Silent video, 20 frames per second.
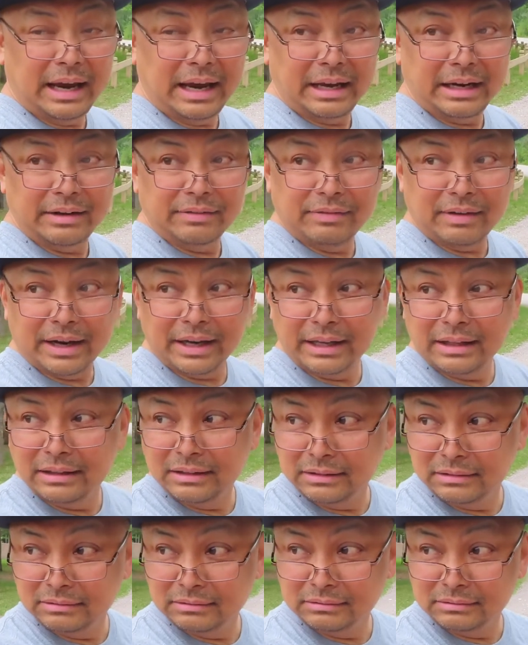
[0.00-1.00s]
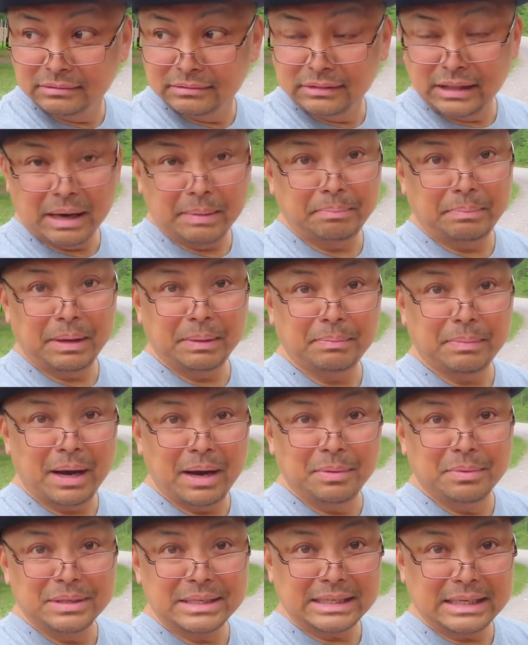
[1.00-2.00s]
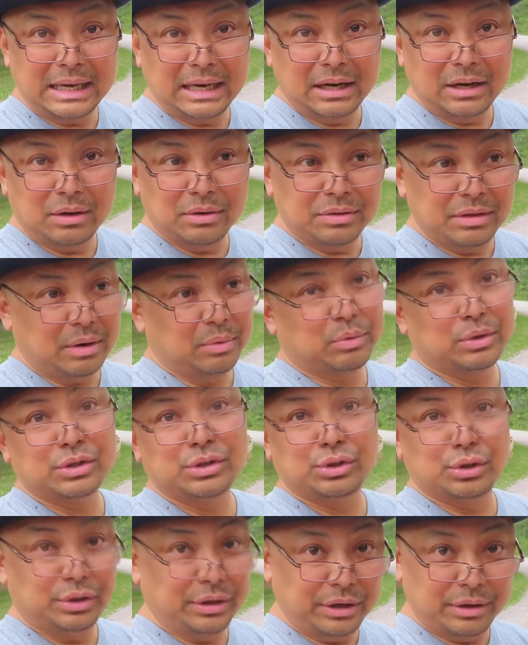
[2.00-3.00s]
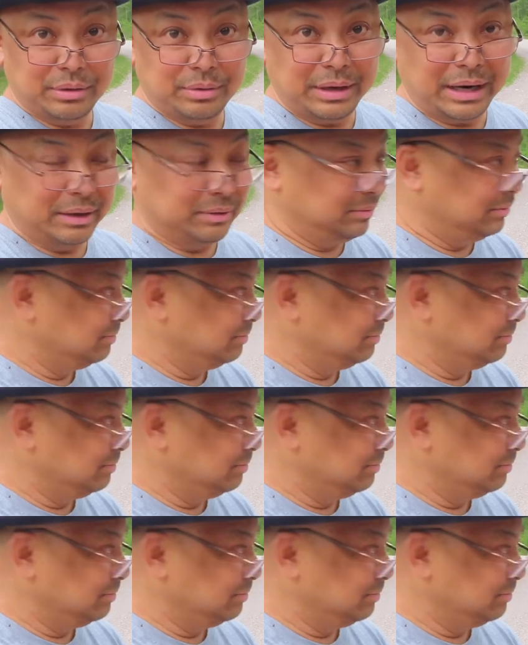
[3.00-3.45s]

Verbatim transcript: And if I get bit by a mosquito, then we're turning around.